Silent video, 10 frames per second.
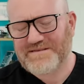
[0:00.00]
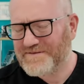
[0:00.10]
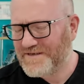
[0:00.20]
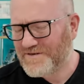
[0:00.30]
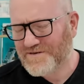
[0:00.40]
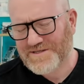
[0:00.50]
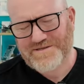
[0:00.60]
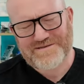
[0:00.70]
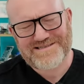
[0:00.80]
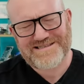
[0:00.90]
there'll be all
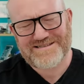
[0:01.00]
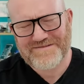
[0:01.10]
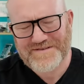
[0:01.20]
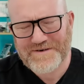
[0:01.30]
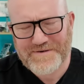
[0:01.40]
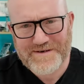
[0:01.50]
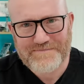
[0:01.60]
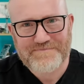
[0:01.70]
sorts of stuff going on.